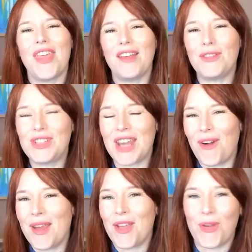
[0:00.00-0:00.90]
Thanks for
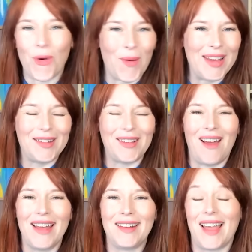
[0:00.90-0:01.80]
sharing your
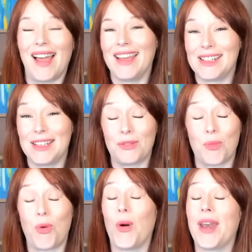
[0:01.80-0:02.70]
insights into this
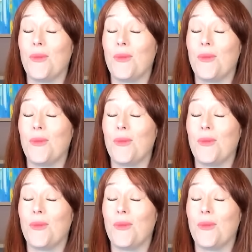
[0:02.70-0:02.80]
report.